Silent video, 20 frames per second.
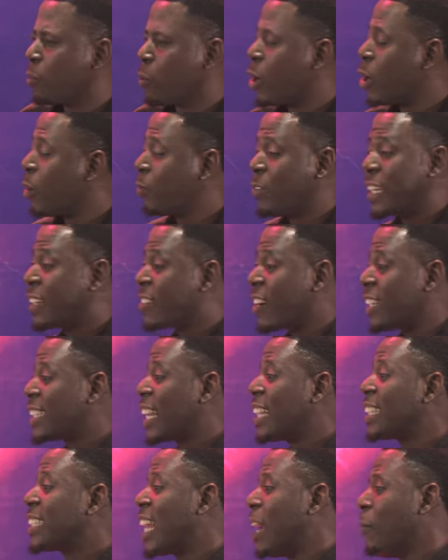One of the
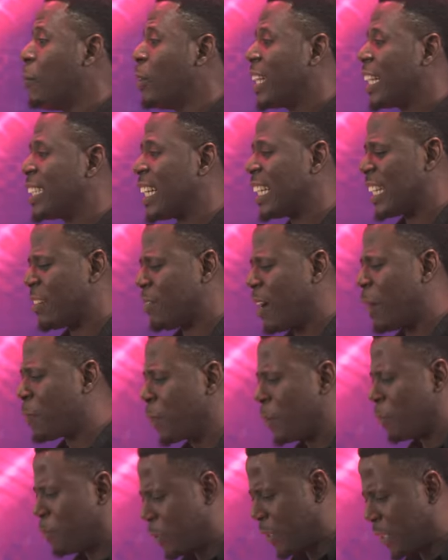greatest sermon that has ever
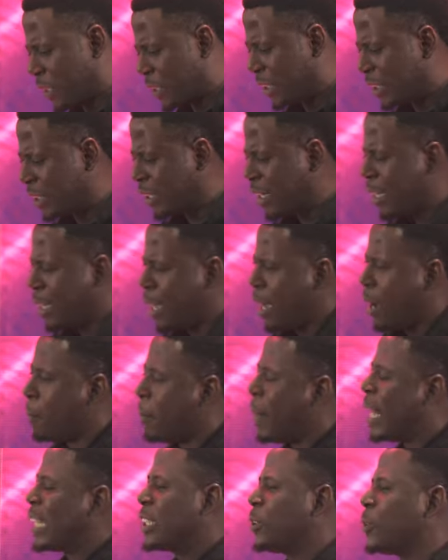been preached.
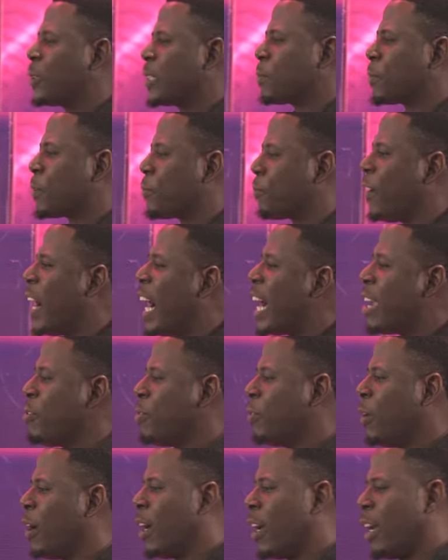Matthew chapter
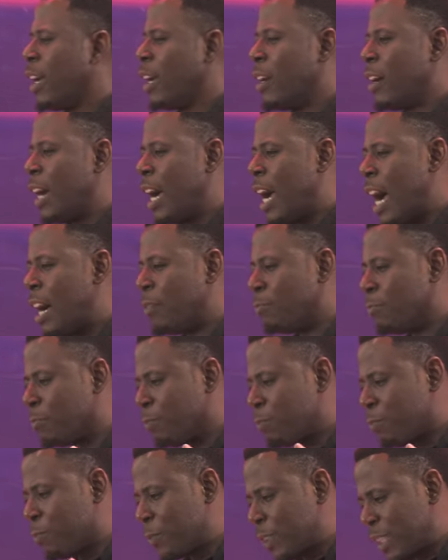5 and
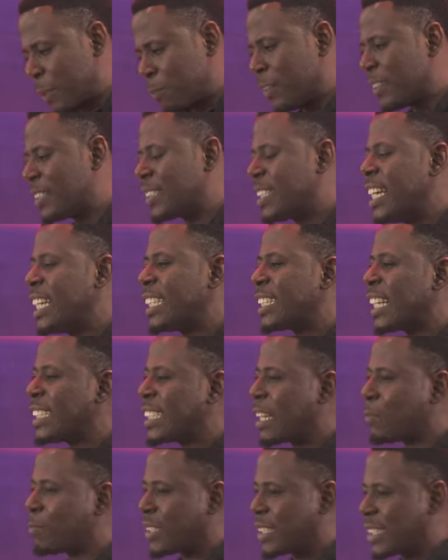chapter 6
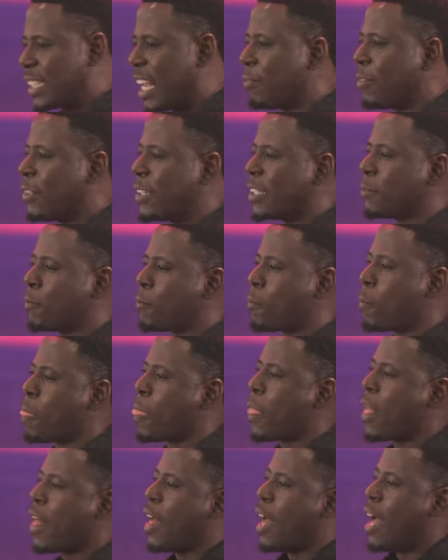and chapter 7
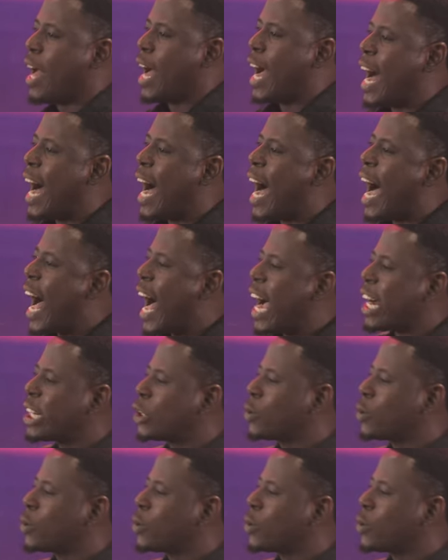are